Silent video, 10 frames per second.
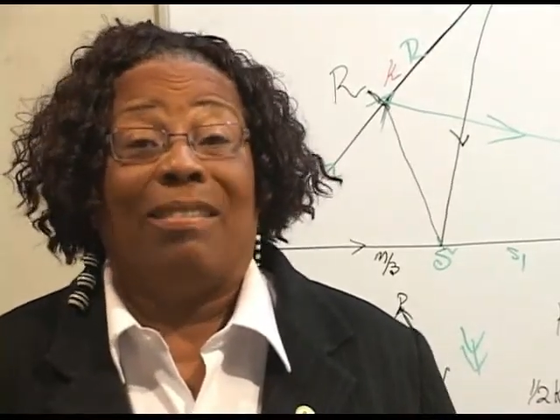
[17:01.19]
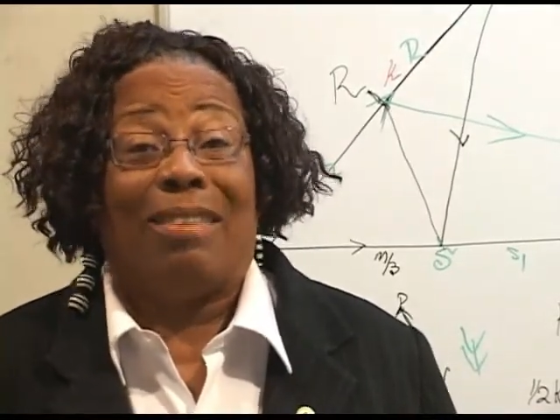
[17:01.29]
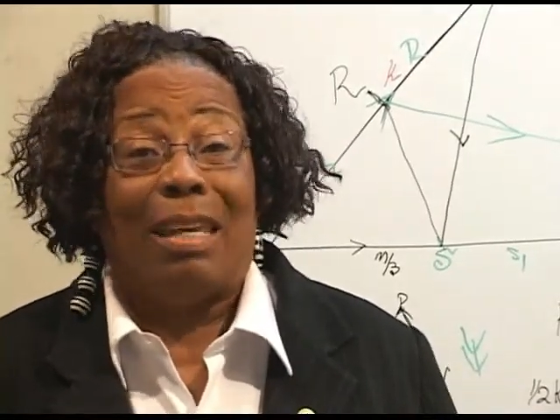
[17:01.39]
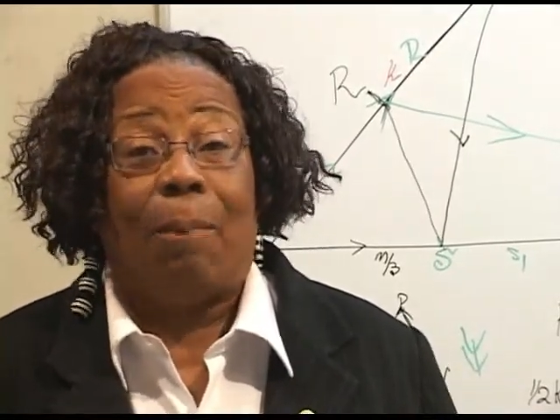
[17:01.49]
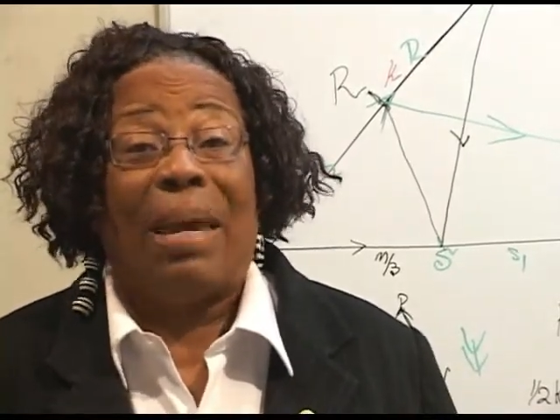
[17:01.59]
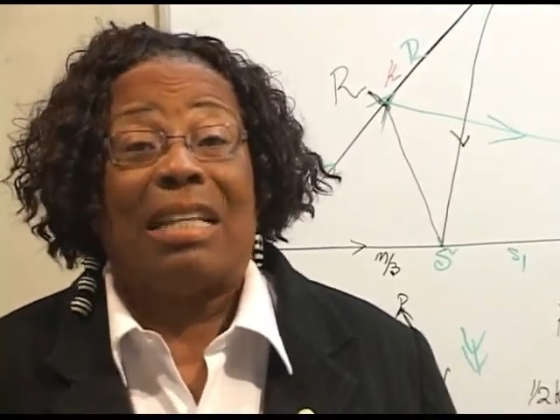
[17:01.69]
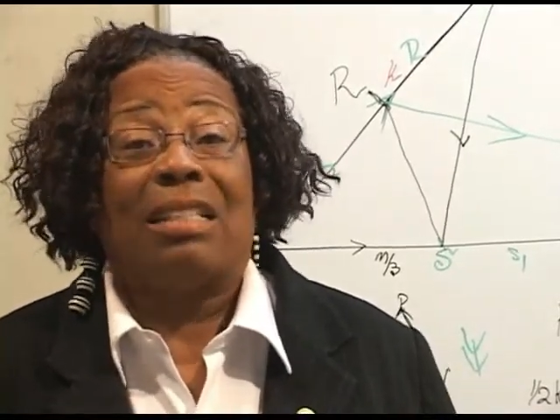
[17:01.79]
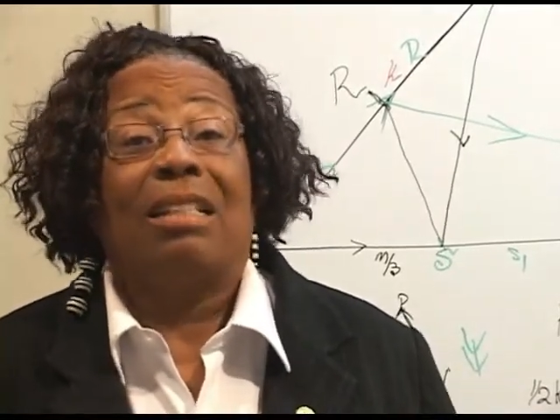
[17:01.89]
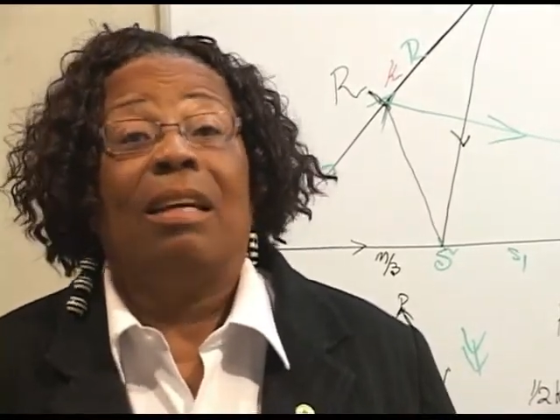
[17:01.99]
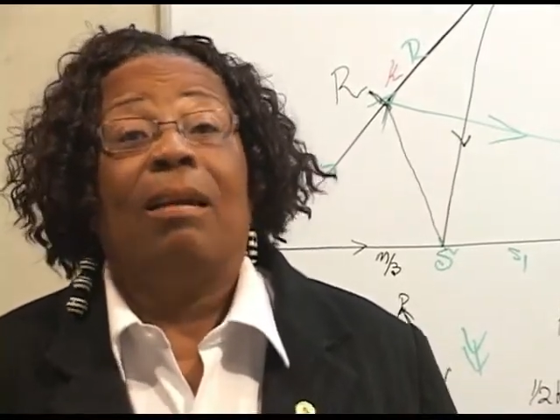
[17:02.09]
the
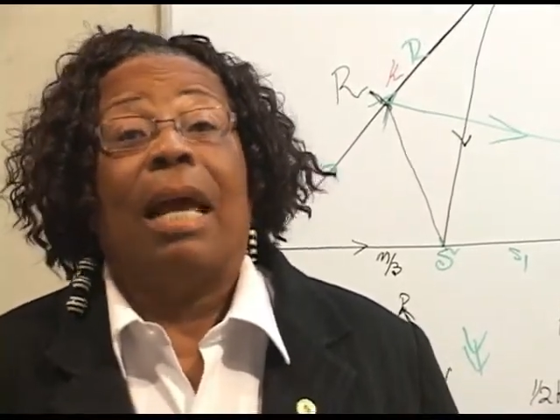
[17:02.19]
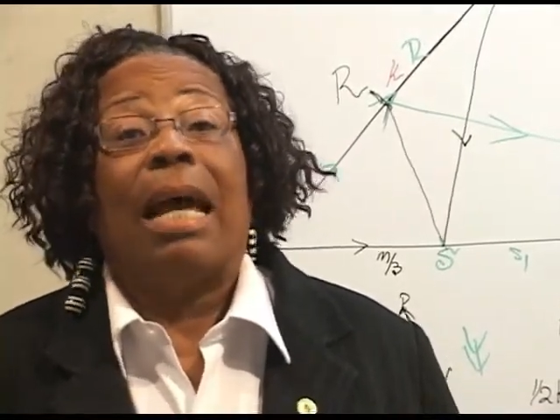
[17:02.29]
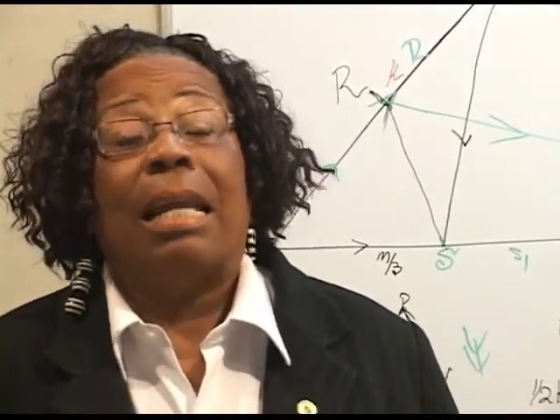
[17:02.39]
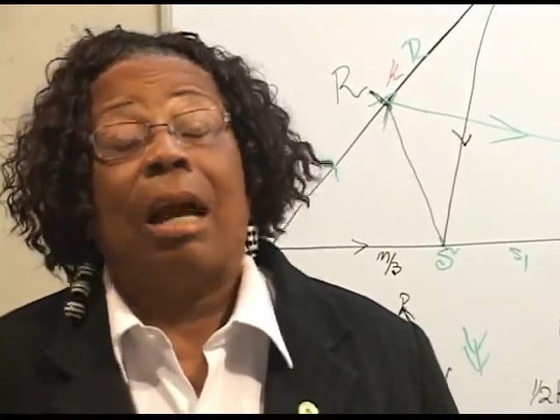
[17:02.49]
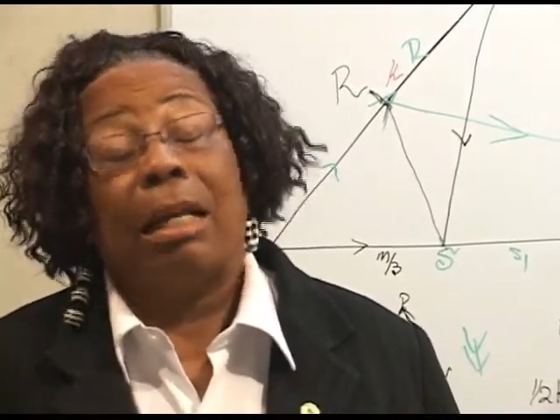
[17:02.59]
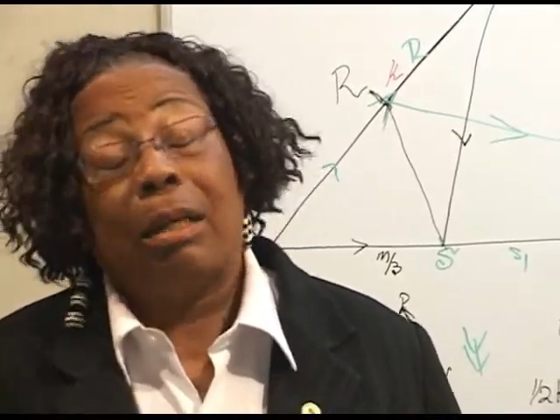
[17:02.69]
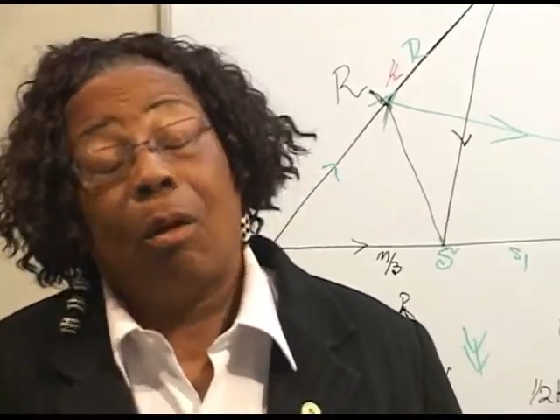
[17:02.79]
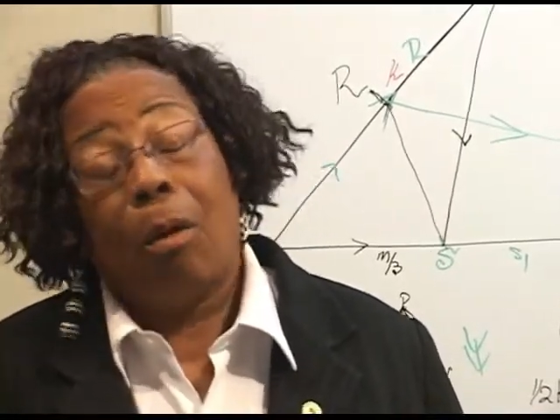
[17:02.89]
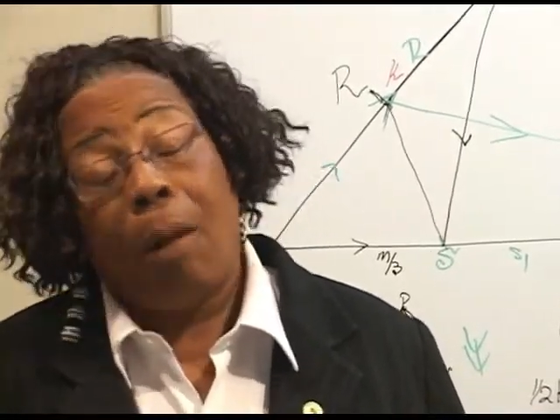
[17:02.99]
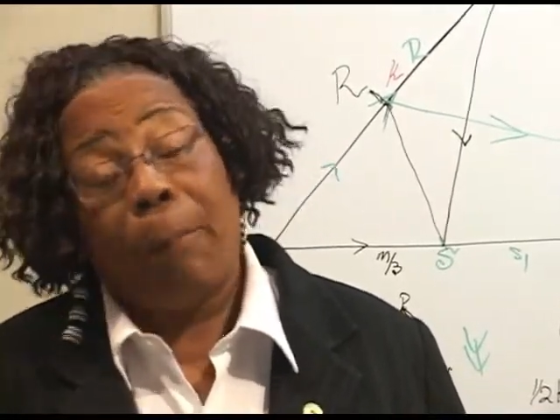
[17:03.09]
best and are
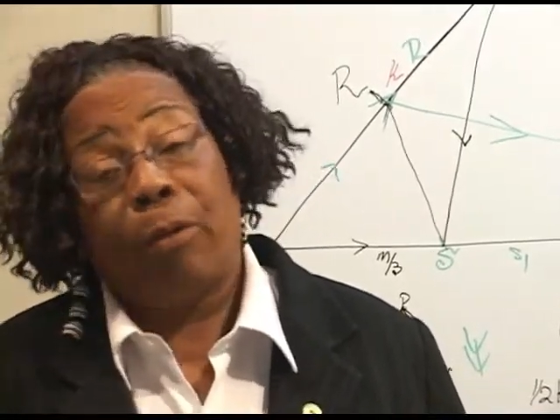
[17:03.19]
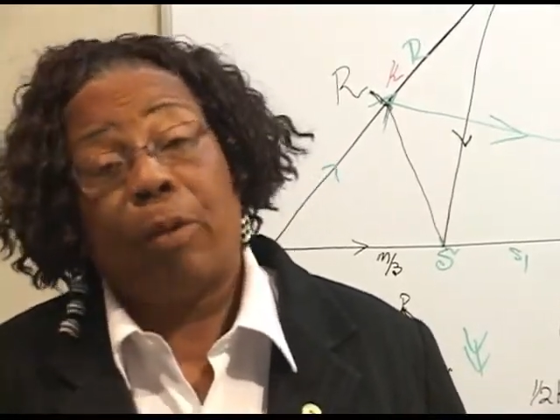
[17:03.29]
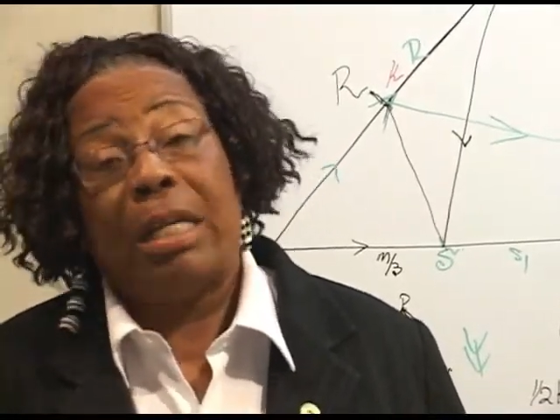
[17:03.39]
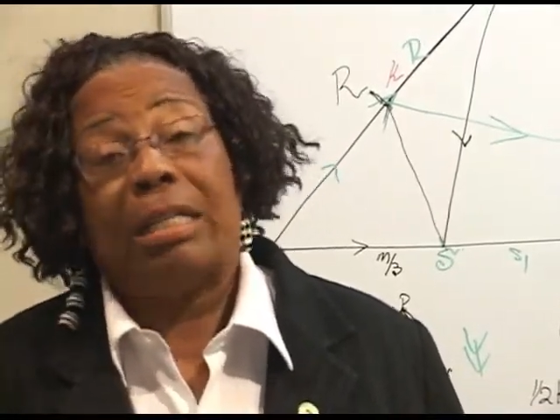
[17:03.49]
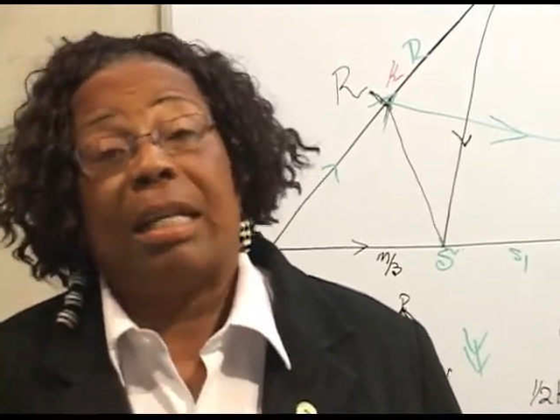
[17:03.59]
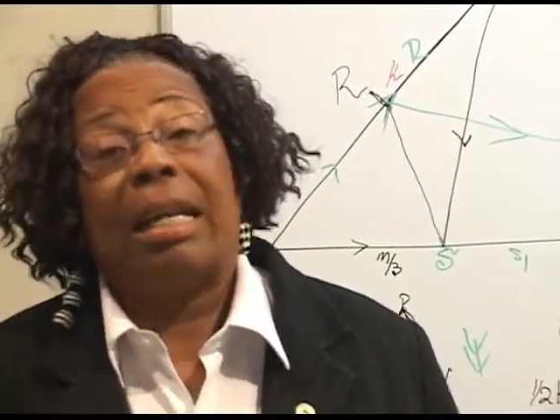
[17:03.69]
operating